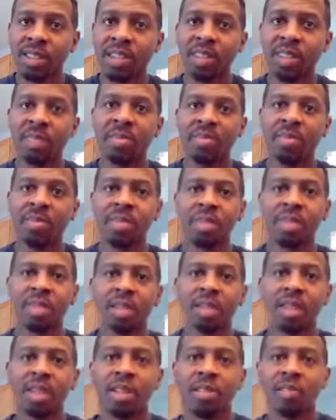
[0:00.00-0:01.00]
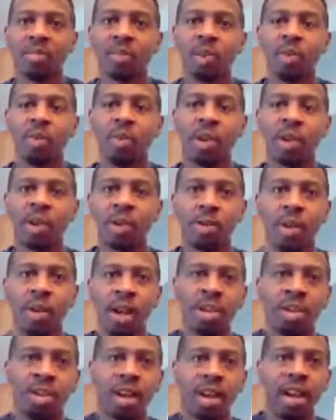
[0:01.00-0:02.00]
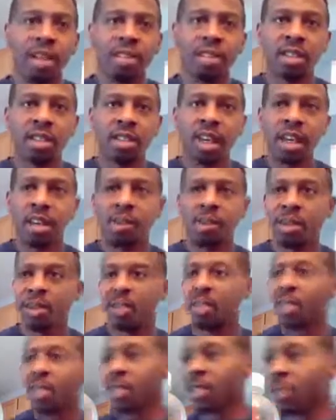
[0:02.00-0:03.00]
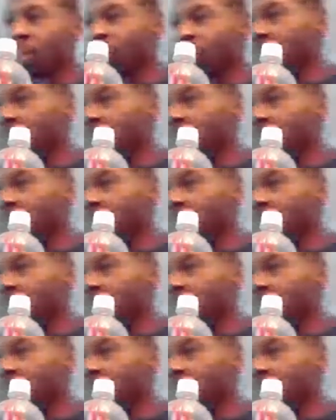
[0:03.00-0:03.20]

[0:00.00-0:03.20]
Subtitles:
All right. While you're writing your answer down, I'm going to check